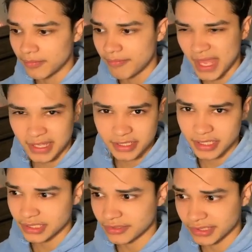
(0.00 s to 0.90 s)

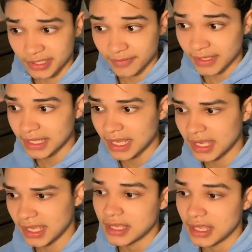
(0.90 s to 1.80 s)
badges or stuff like
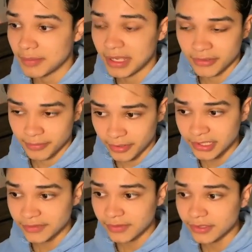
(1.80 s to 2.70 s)
that, in my
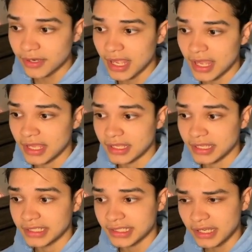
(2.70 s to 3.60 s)
components folder, and
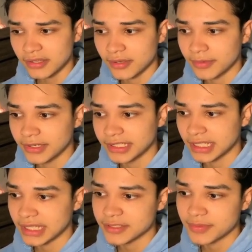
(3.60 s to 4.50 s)
inside of the components I
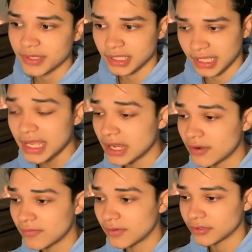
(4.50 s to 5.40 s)
like to put a
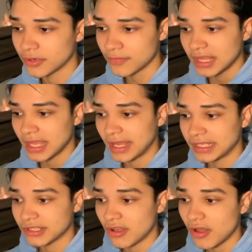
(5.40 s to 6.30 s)
layout folder that
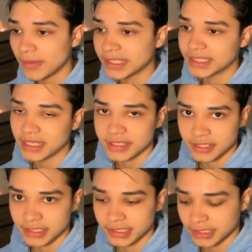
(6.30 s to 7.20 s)
has all my
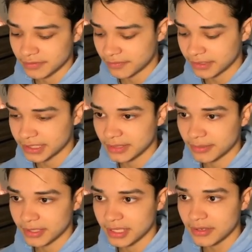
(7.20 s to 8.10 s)
sections. For
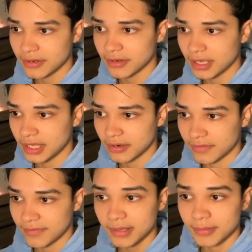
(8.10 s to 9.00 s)
example, here in our
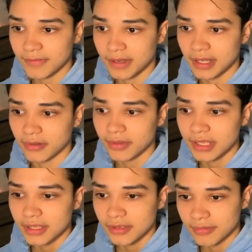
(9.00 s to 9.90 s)
Figma file,
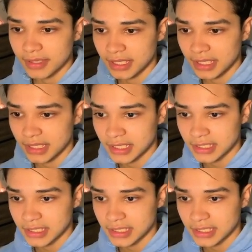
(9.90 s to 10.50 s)
we